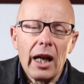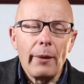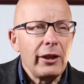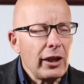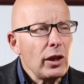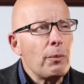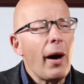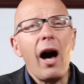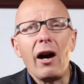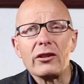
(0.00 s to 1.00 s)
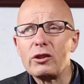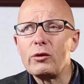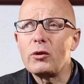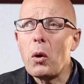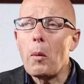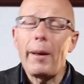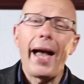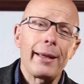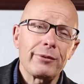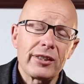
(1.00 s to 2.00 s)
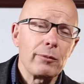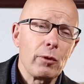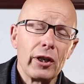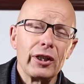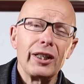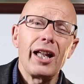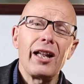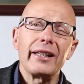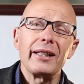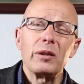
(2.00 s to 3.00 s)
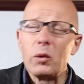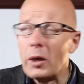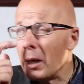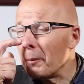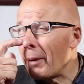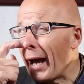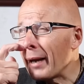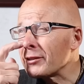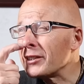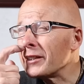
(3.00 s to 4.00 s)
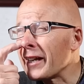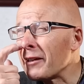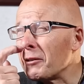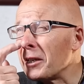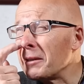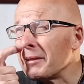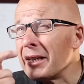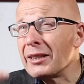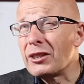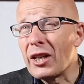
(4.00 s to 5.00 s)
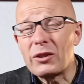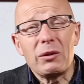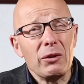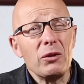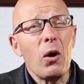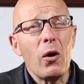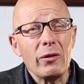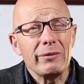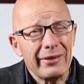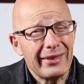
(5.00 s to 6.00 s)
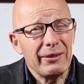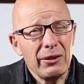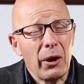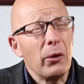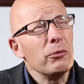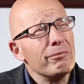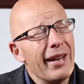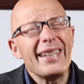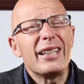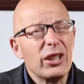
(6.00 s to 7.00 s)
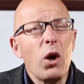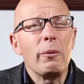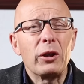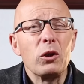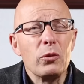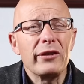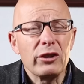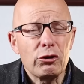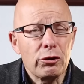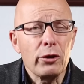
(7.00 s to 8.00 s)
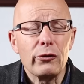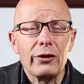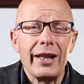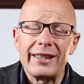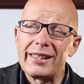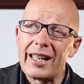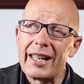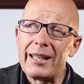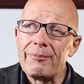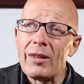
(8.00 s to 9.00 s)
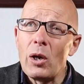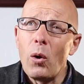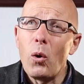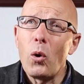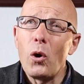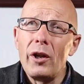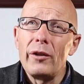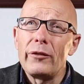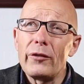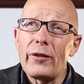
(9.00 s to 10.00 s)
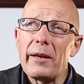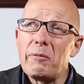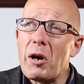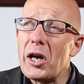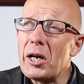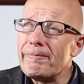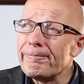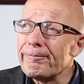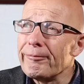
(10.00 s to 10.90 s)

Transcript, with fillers: I mean, in the past, you thought perhaps they weren't lying or perhaps that they were just not, you know, economical with the truth, let's say, or that they were